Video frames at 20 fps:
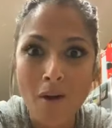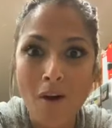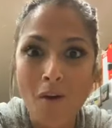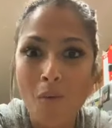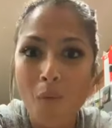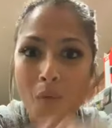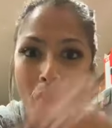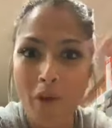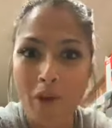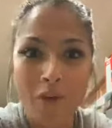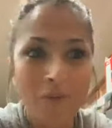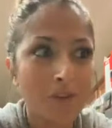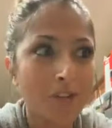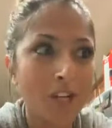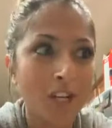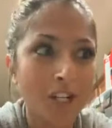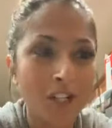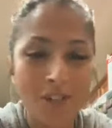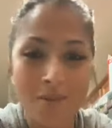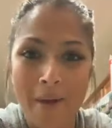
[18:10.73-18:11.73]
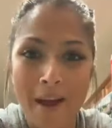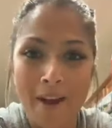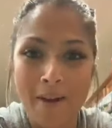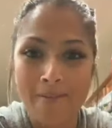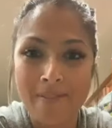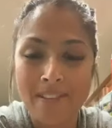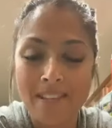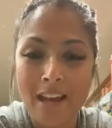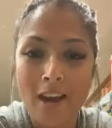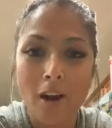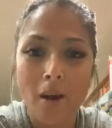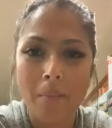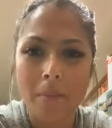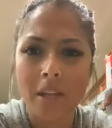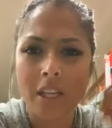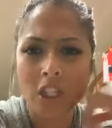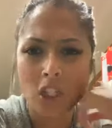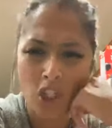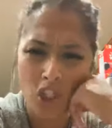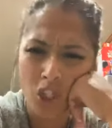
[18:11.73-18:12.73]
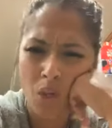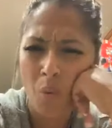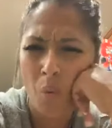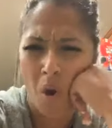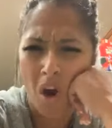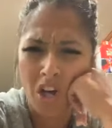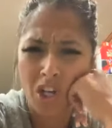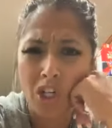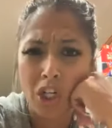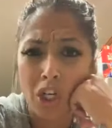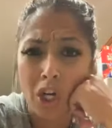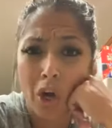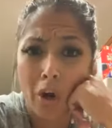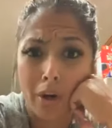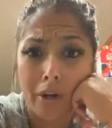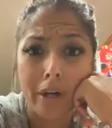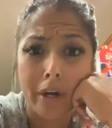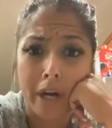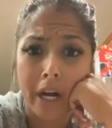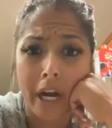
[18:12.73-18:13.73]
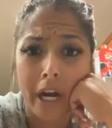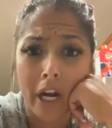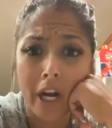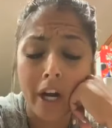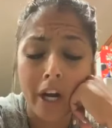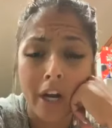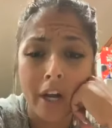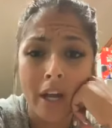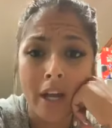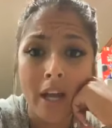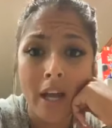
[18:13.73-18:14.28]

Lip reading: I'll like touch the back of his hair and be like, did you wash all your hair?